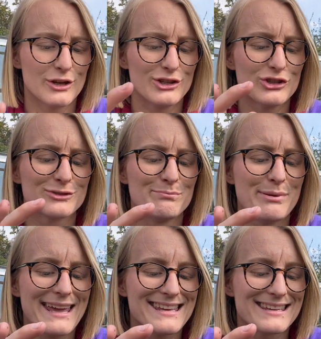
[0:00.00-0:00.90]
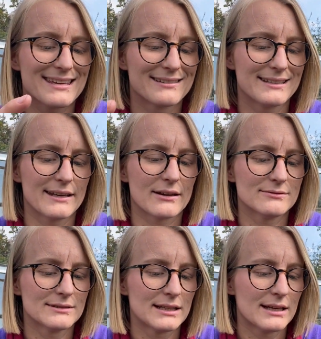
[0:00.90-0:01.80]
just bake, you know.
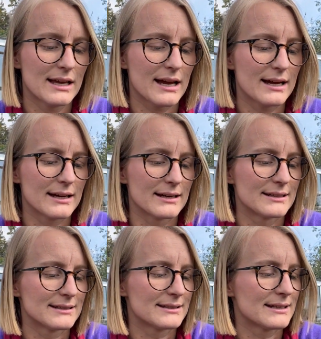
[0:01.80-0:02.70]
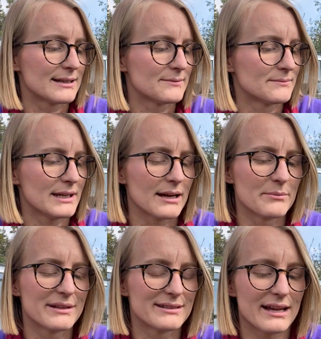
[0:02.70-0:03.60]
And yeah,
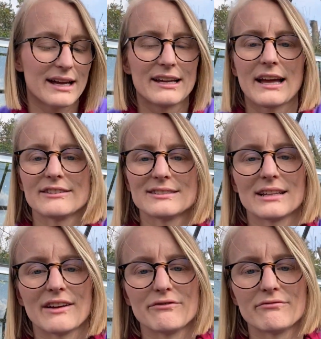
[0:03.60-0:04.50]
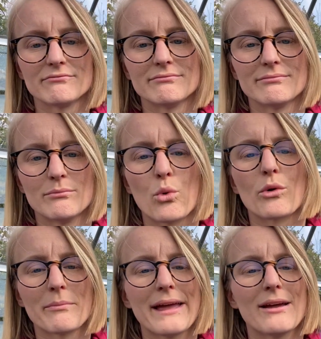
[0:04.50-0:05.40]
but I still have more,
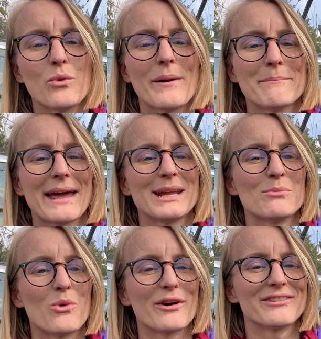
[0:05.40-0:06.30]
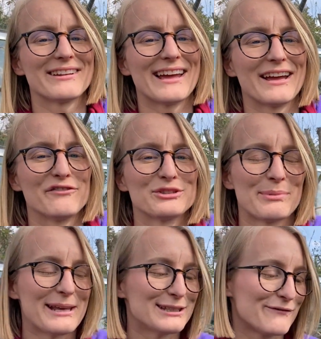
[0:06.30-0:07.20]
many more than I have
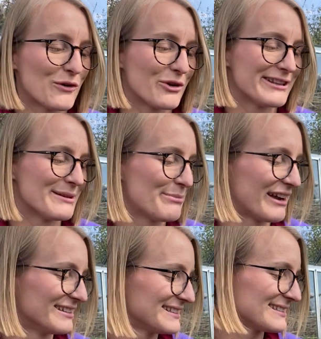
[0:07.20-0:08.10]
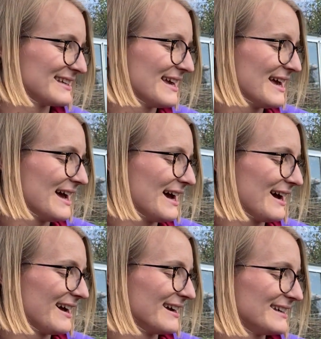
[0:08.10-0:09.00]
space for in the beds.
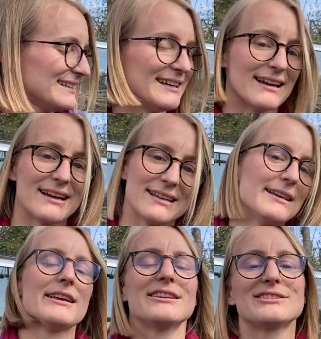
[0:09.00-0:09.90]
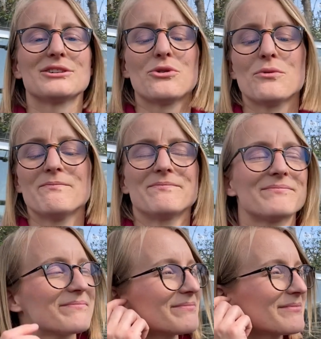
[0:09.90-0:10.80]
Yeah, so
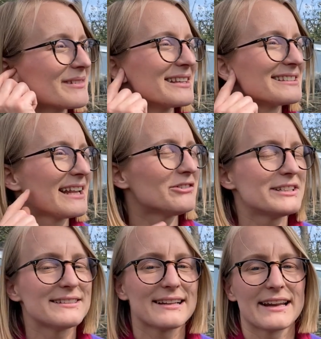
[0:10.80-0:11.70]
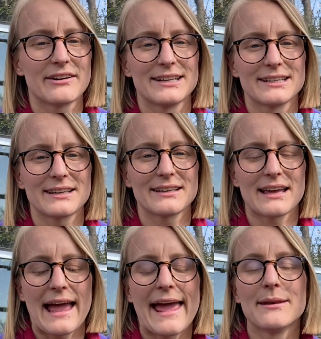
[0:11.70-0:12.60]
celery and celeriac
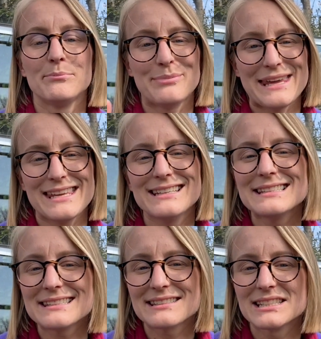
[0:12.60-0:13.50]
and beans